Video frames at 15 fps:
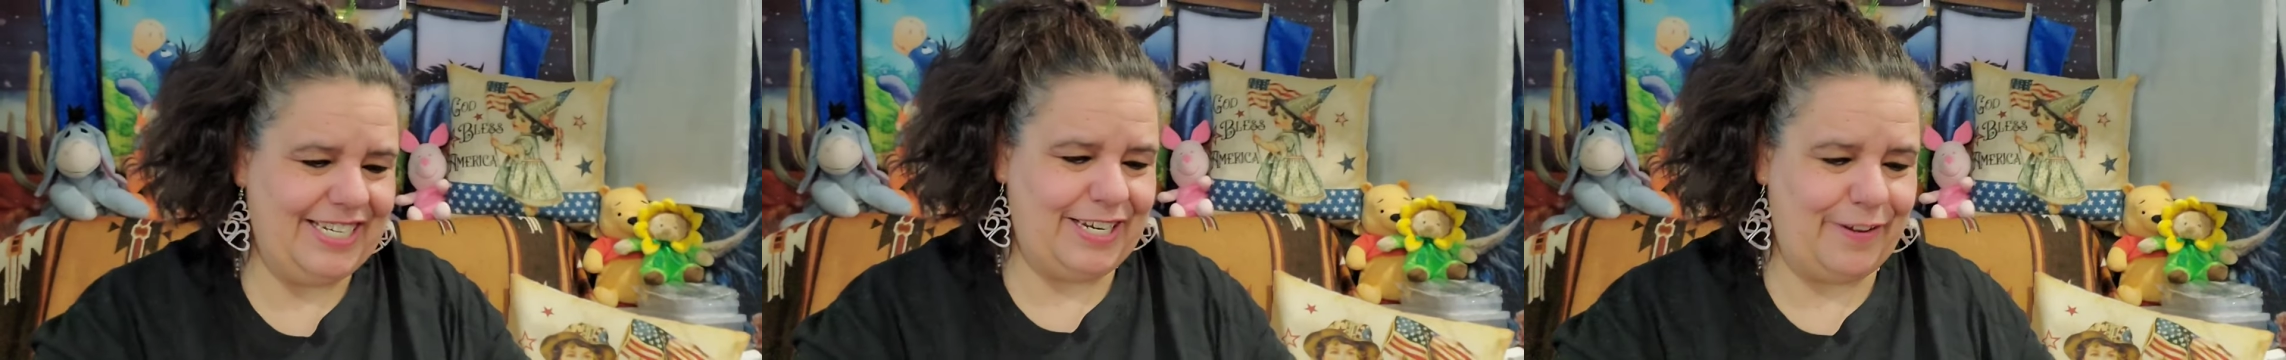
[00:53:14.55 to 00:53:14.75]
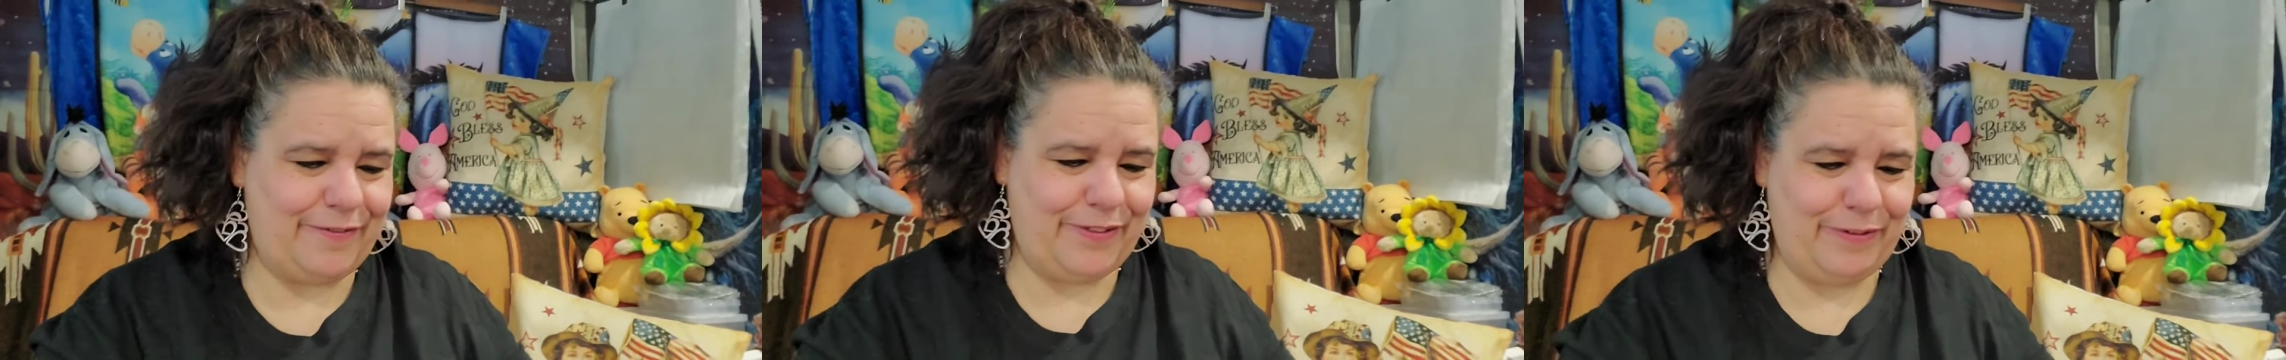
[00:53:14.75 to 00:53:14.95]

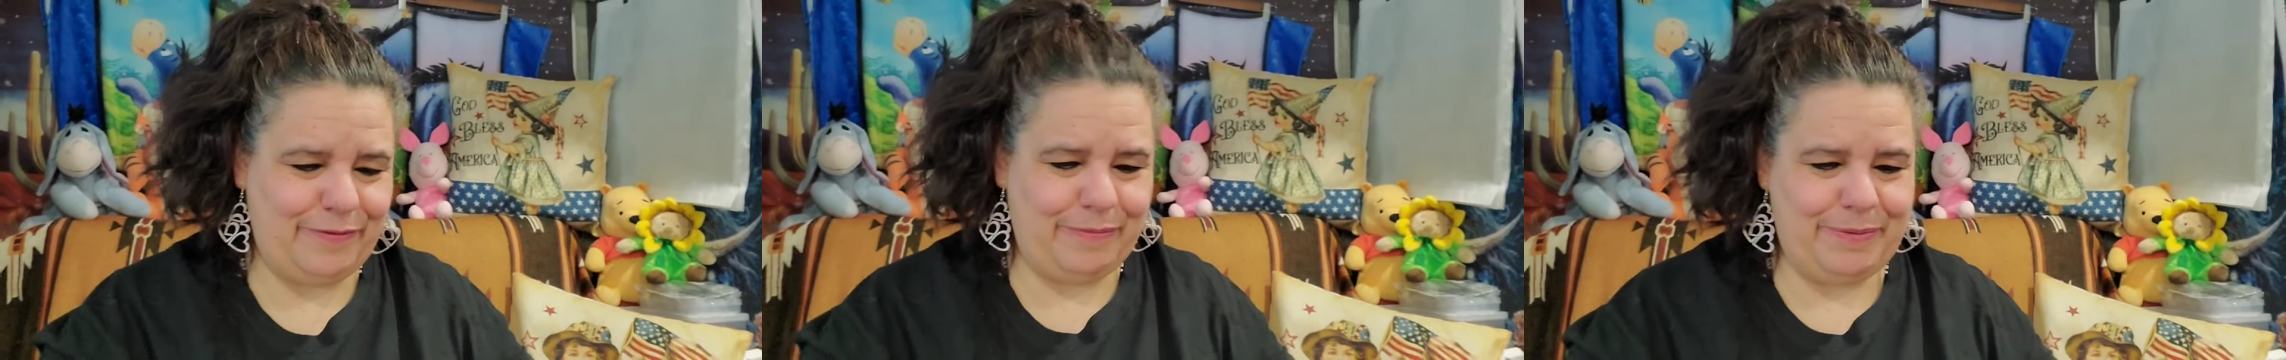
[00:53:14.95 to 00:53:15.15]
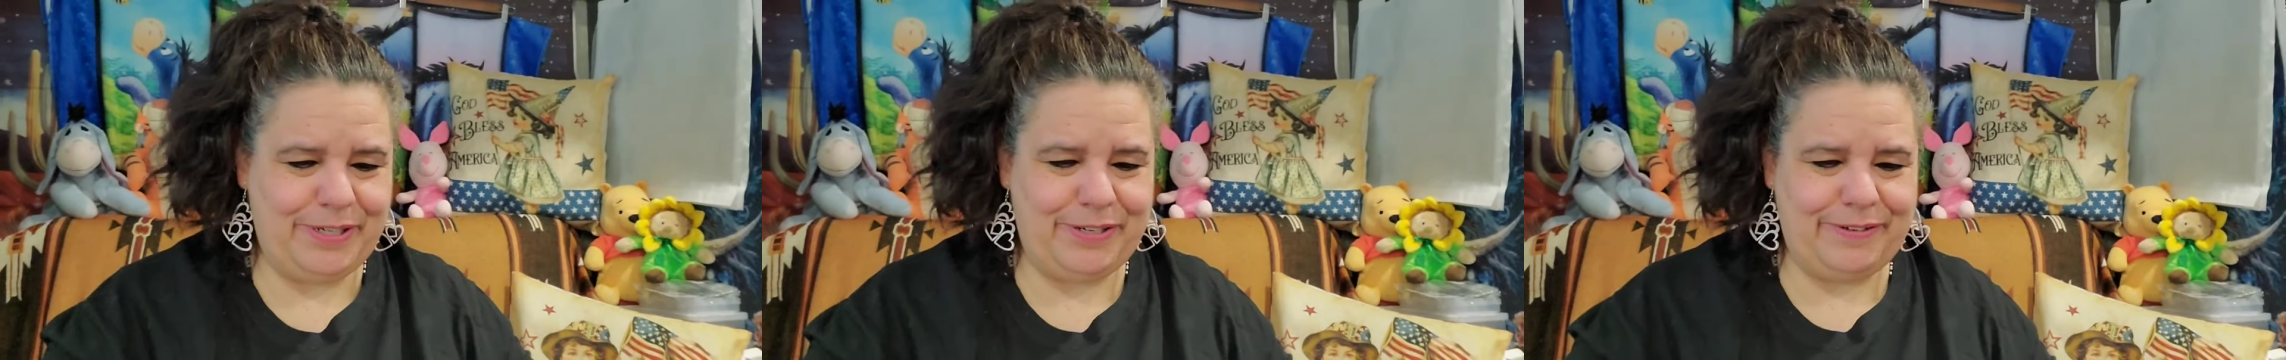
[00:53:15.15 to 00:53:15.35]
Definitely
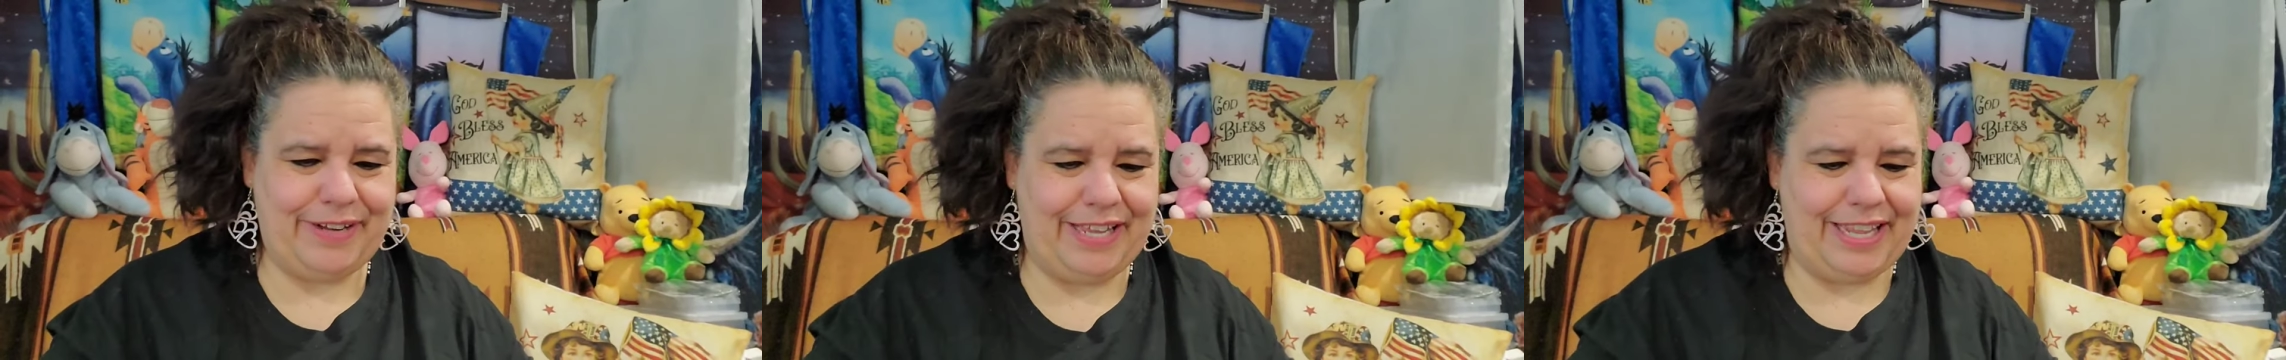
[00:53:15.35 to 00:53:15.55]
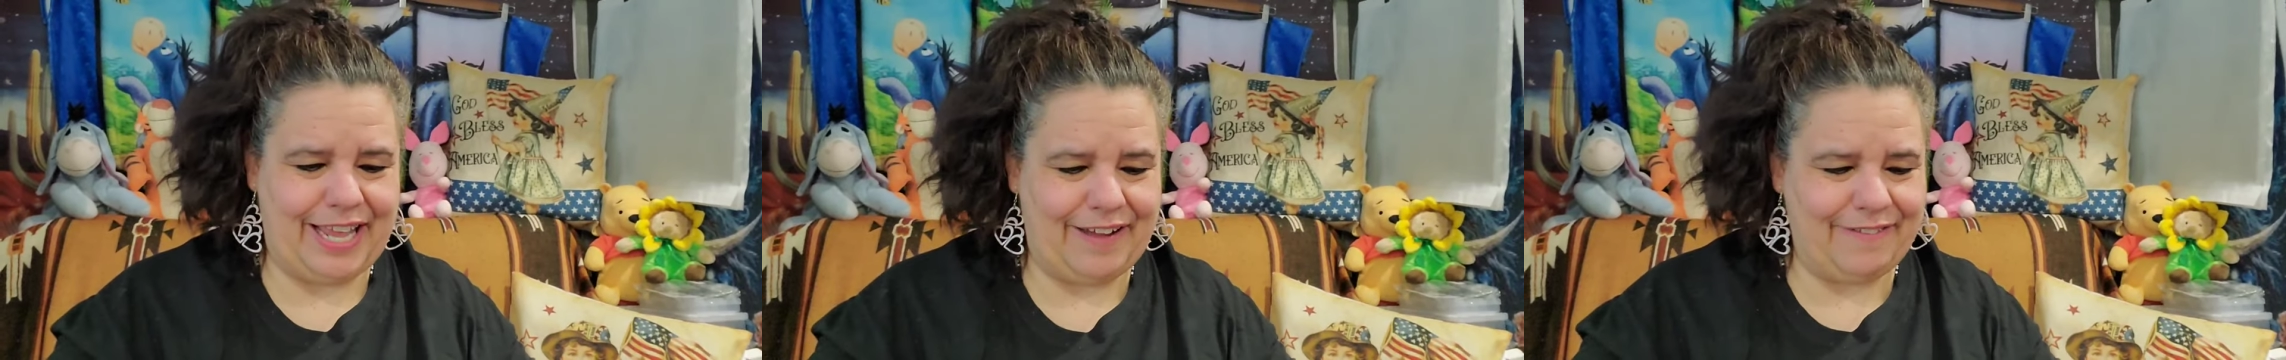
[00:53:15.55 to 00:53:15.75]
will be
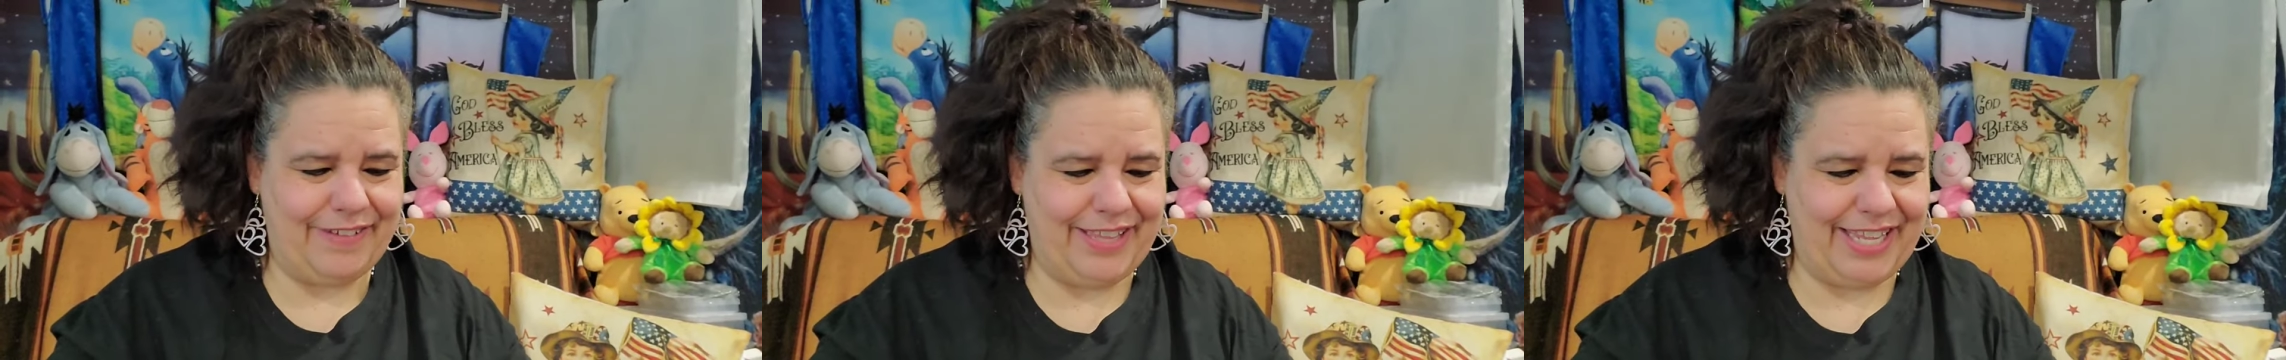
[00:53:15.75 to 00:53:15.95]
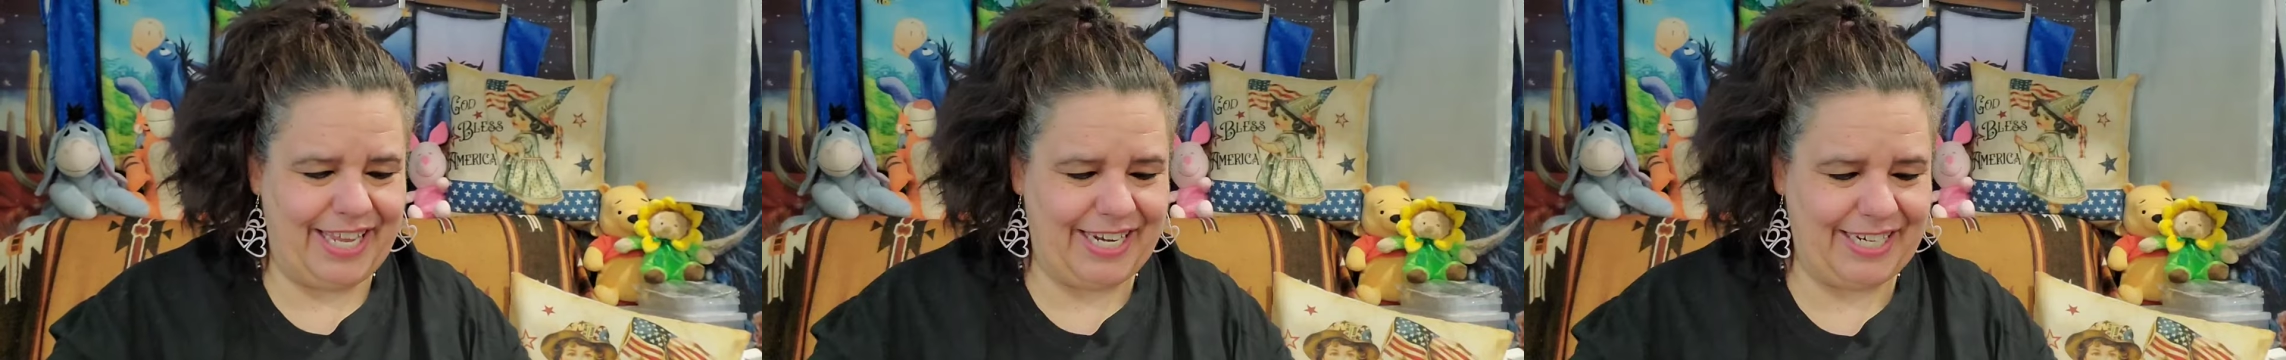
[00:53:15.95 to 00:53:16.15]
doing that
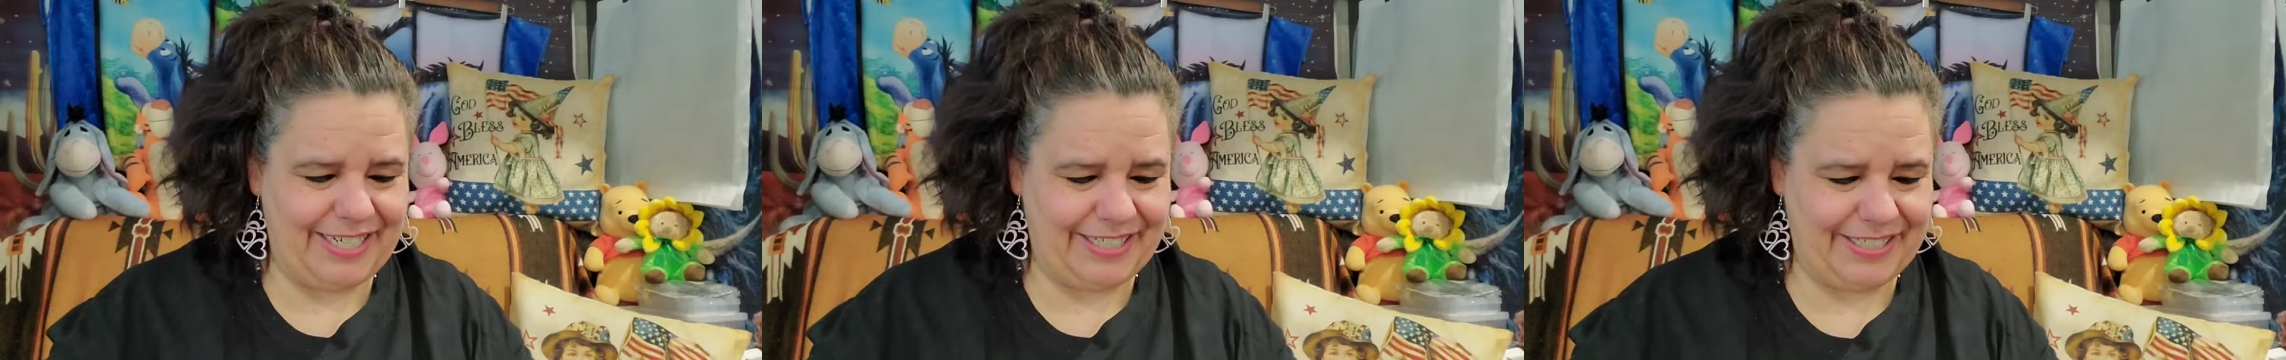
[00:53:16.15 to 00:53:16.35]
one then.